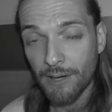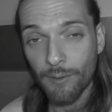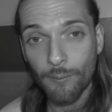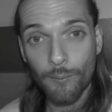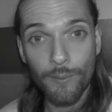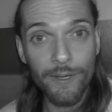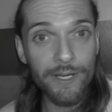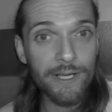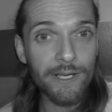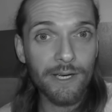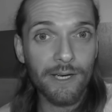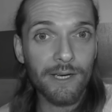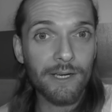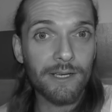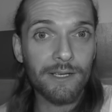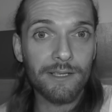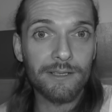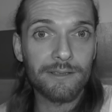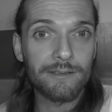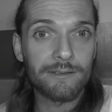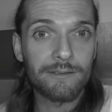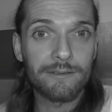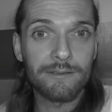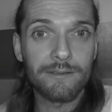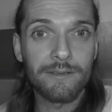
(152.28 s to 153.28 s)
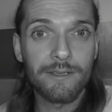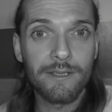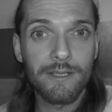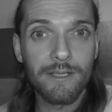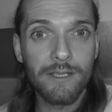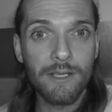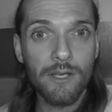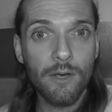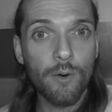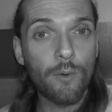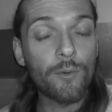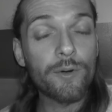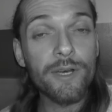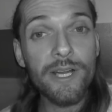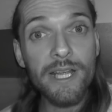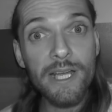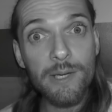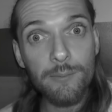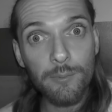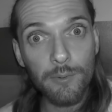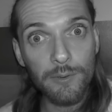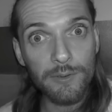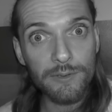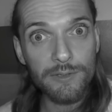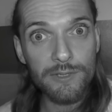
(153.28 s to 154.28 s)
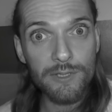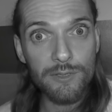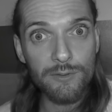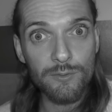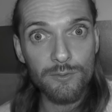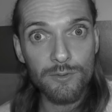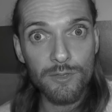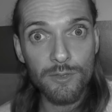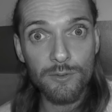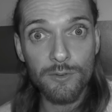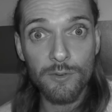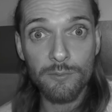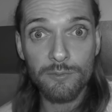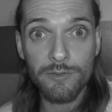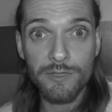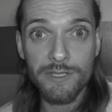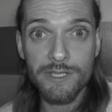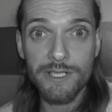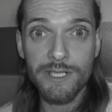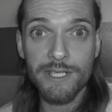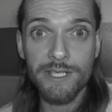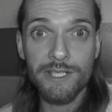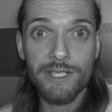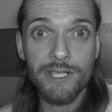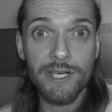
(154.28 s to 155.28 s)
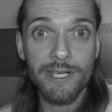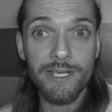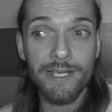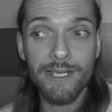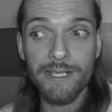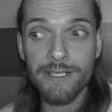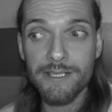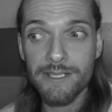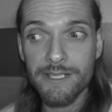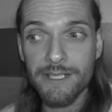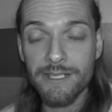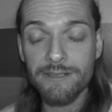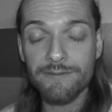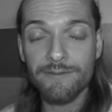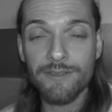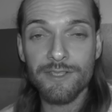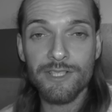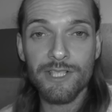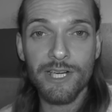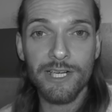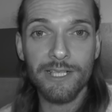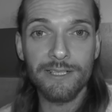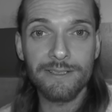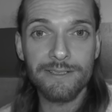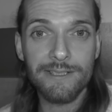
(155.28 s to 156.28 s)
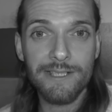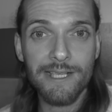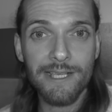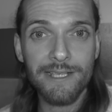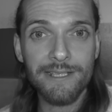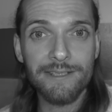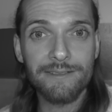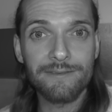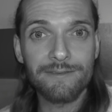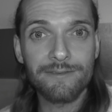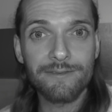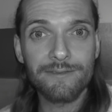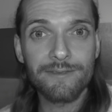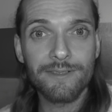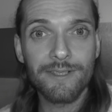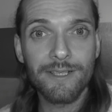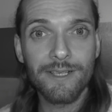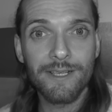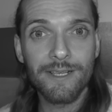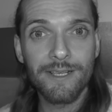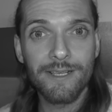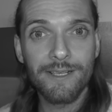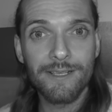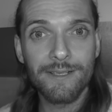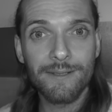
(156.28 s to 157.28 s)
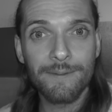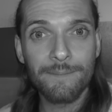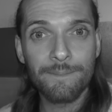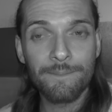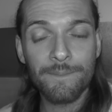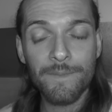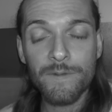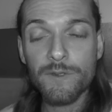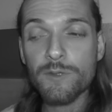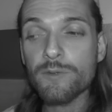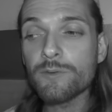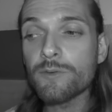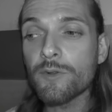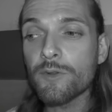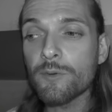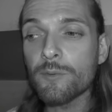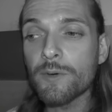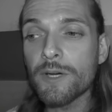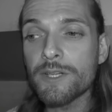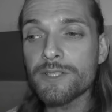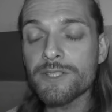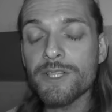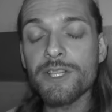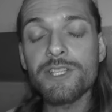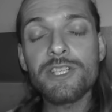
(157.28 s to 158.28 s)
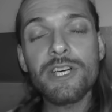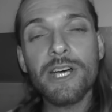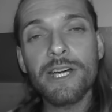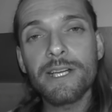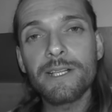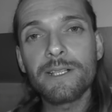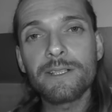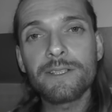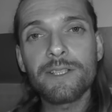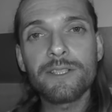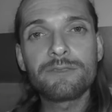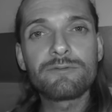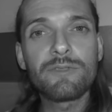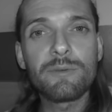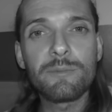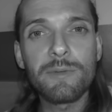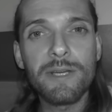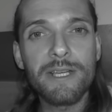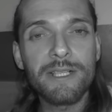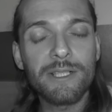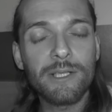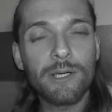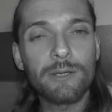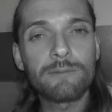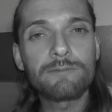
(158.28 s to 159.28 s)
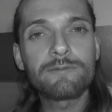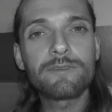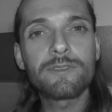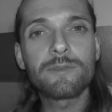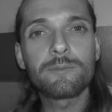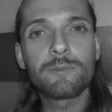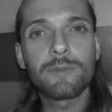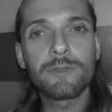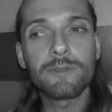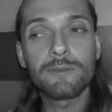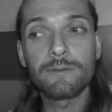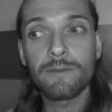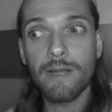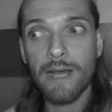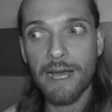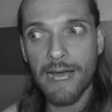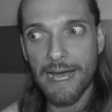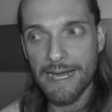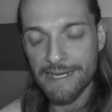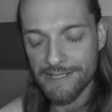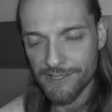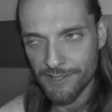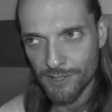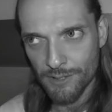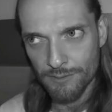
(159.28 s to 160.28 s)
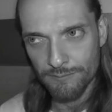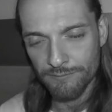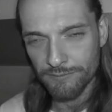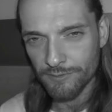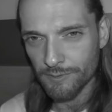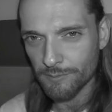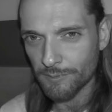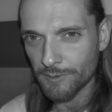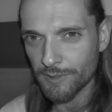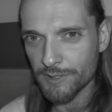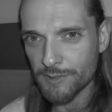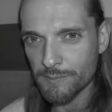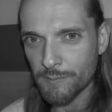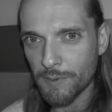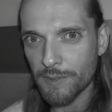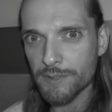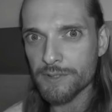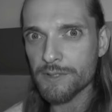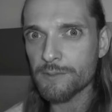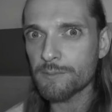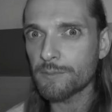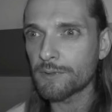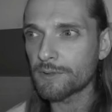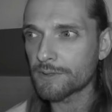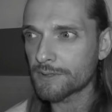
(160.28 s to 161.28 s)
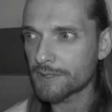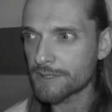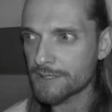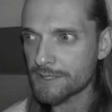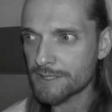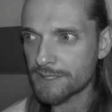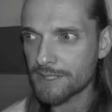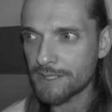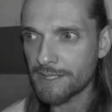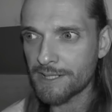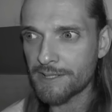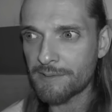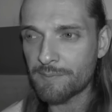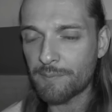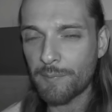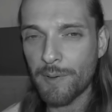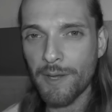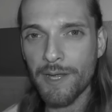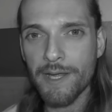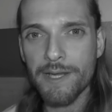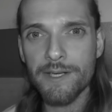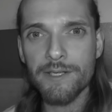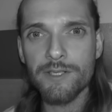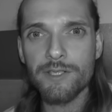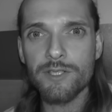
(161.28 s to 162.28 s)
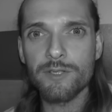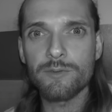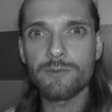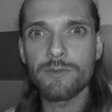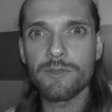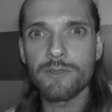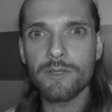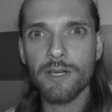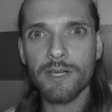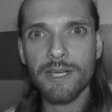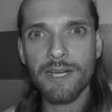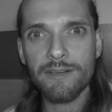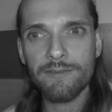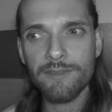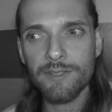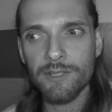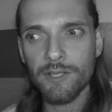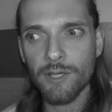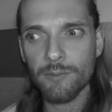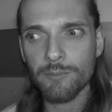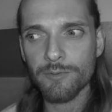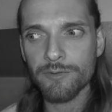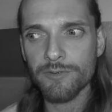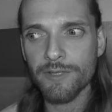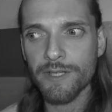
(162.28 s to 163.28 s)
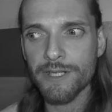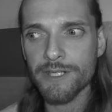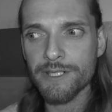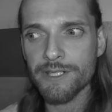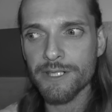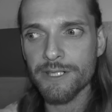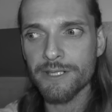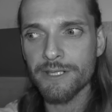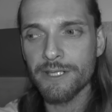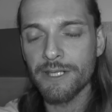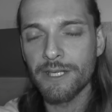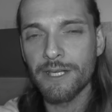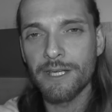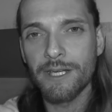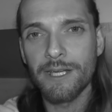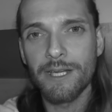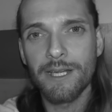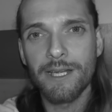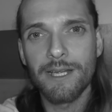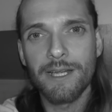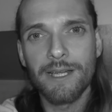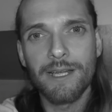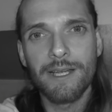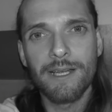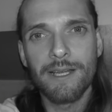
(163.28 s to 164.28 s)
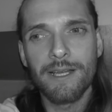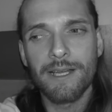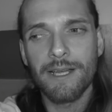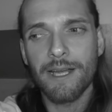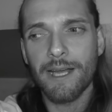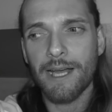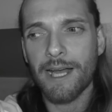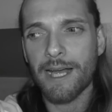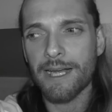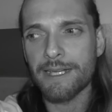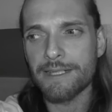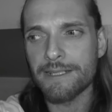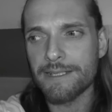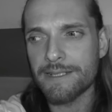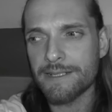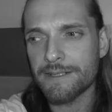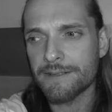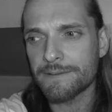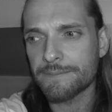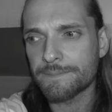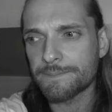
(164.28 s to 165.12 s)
we are unable to do the procedure and save the child's life. So in other words, the child can remain comfortable as possible because still in pain due to not having the operation. And